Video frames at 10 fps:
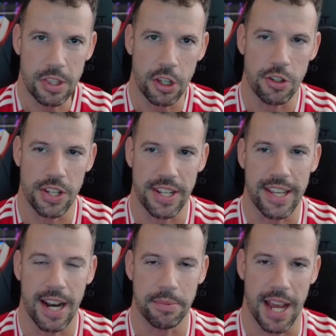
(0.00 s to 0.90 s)
Because he did
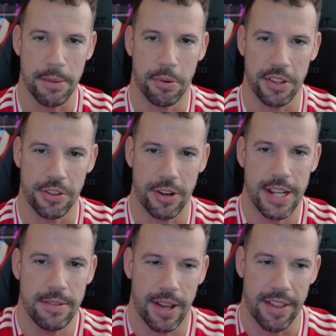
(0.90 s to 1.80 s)
get up to
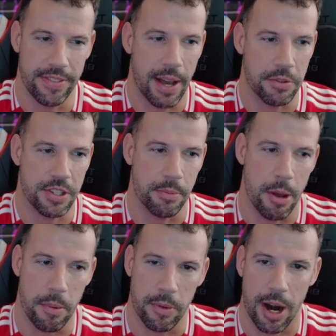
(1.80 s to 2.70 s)
8.3, and that was the
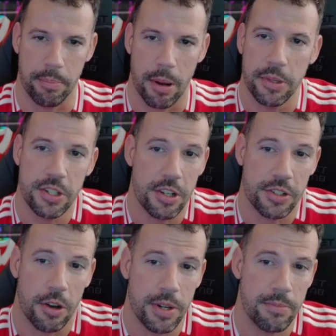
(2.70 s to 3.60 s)
moment where I probably should have
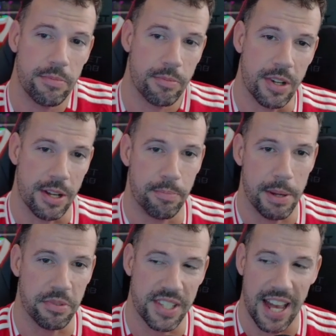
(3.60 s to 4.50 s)
sold him, where
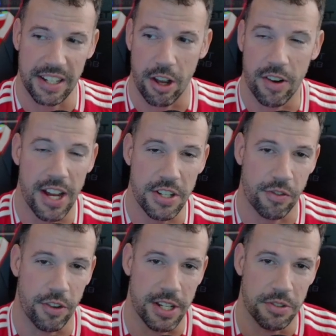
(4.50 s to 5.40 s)
people started going. I just
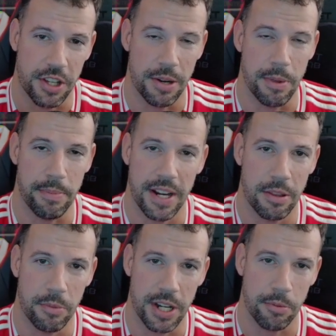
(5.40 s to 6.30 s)
thought he was going to be better
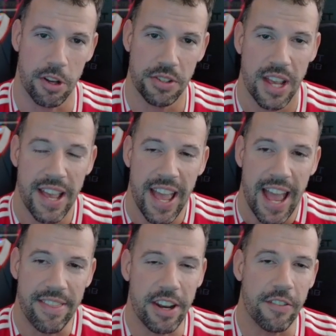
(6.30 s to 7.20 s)
than what he was.
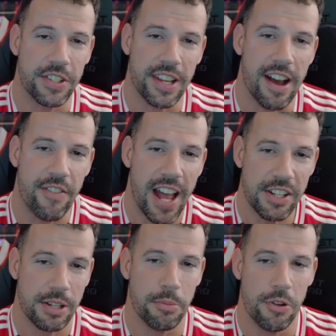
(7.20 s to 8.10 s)
And then obviously I've had
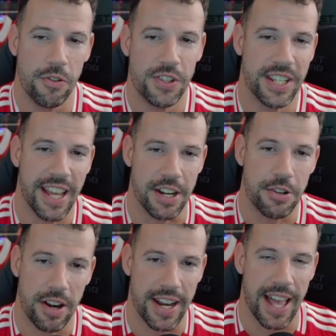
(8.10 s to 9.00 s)
to move to get
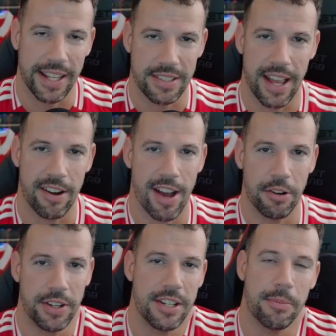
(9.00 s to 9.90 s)
Trent
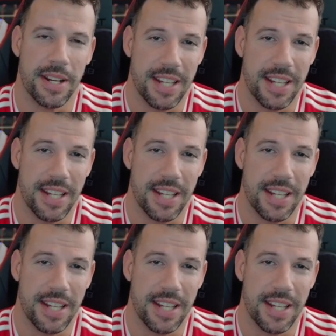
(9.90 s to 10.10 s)
Alexander-Arnold into my team.